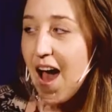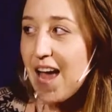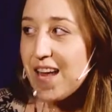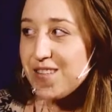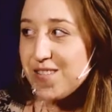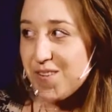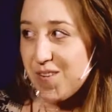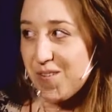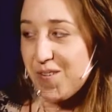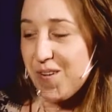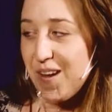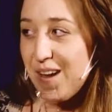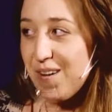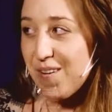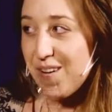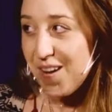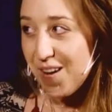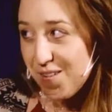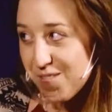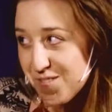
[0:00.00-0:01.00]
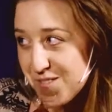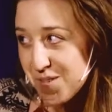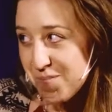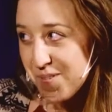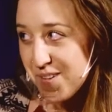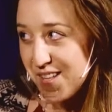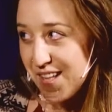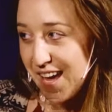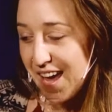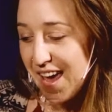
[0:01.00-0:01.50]
I don't know how
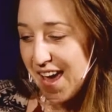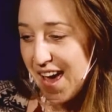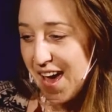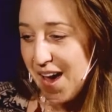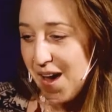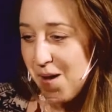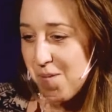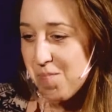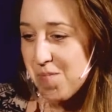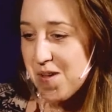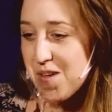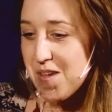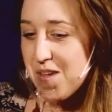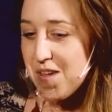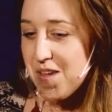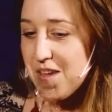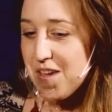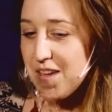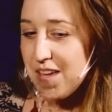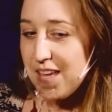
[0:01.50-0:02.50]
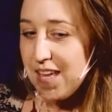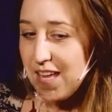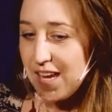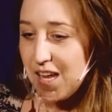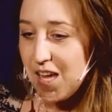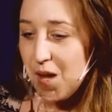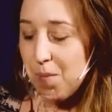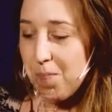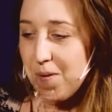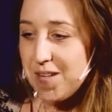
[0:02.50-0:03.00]
comfortable I am
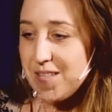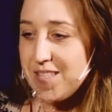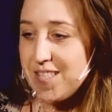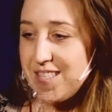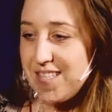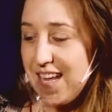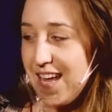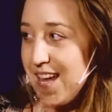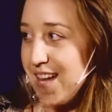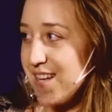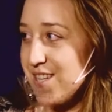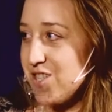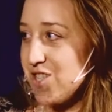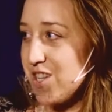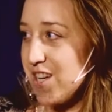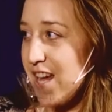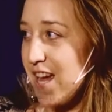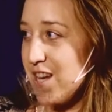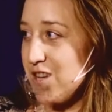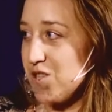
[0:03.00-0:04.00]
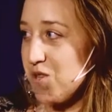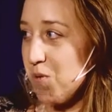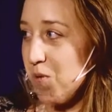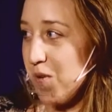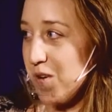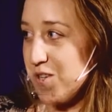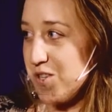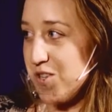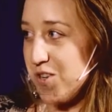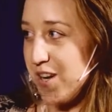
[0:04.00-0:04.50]
getting up on stage and
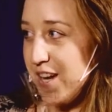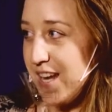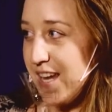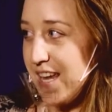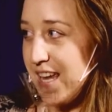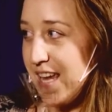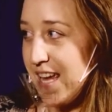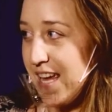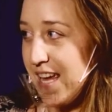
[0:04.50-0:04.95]
torturing